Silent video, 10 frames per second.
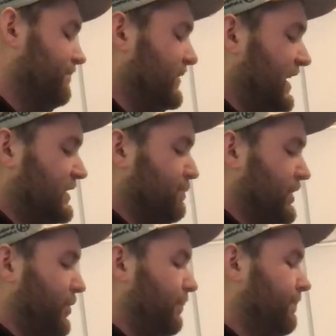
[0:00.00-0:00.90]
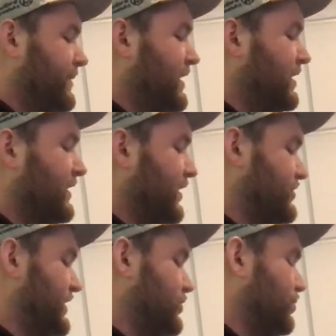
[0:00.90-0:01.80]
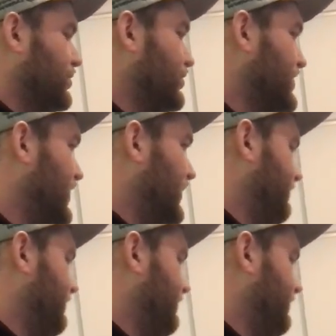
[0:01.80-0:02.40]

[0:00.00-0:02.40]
that's pretty cool. Chaos Angel, good card.